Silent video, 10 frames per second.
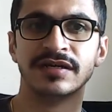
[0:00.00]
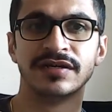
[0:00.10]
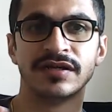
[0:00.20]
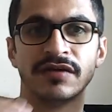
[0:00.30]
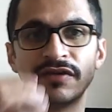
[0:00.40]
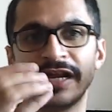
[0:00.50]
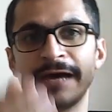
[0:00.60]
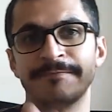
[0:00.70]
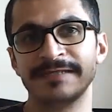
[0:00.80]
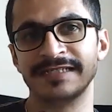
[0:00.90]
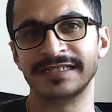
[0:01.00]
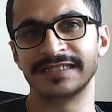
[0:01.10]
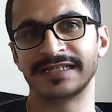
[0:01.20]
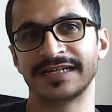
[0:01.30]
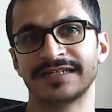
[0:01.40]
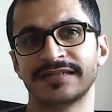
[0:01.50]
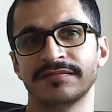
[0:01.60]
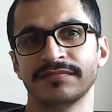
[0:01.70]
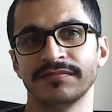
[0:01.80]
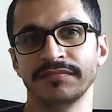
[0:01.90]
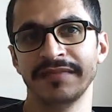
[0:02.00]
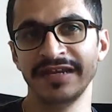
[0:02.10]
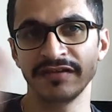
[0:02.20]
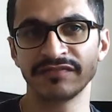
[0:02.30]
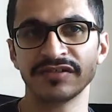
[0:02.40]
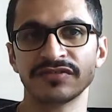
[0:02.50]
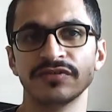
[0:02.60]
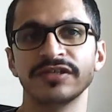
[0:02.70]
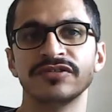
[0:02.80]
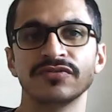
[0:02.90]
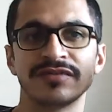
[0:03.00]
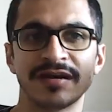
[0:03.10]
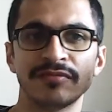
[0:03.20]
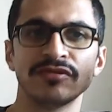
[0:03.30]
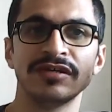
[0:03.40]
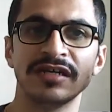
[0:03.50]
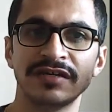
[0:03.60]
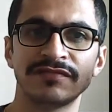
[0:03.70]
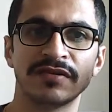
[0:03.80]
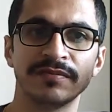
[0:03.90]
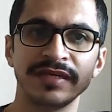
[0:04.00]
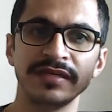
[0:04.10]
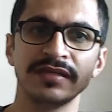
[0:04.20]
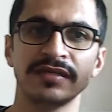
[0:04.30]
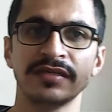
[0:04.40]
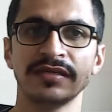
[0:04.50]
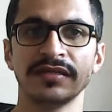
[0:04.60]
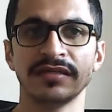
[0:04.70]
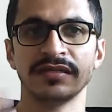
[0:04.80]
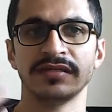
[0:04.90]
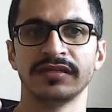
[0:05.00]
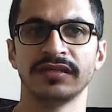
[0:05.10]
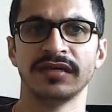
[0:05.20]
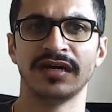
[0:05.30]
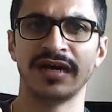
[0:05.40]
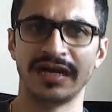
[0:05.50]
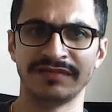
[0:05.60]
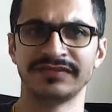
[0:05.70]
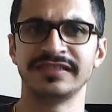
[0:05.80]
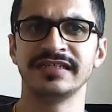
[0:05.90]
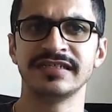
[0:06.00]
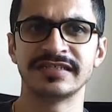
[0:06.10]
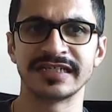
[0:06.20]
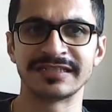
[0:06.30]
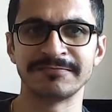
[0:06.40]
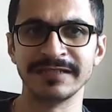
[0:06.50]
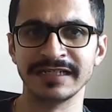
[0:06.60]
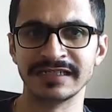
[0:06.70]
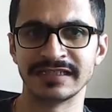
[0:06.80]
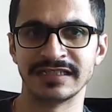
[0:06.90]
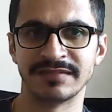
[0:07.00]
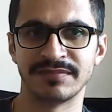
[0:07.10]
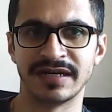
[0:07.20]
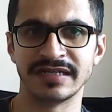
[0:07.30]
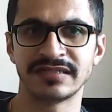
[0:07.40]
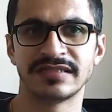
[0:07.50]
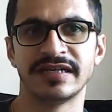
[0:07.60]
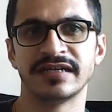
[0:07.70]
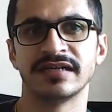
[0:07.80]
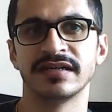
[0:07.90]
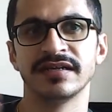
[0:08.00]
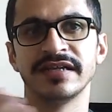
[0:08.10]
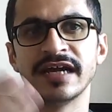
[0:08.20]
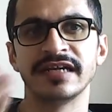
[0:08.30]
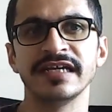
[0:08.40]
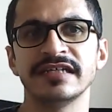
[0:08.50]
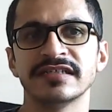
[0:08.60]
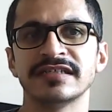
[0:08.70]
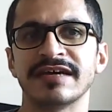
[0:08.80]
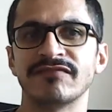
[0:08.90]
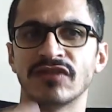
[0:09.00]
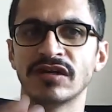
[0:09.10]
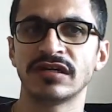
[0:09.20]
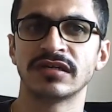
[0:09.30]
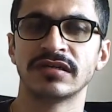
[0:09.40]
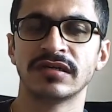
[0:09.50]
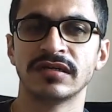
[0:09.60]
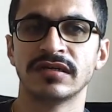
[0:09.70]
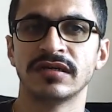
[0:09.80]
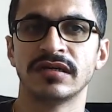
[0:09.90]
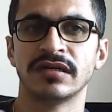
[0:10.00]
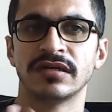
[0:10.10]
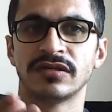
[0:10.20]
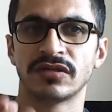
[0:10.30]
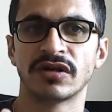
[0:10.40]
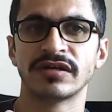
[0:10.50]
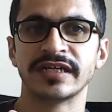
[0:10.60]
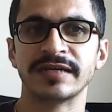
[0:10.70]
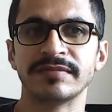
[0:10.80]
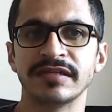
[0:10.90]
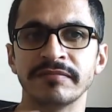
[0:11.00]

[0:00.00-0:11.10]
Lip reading: Now, what happens is that many of the students who come to learn from me, I've seen this experience in the past that their teachers have not taught them the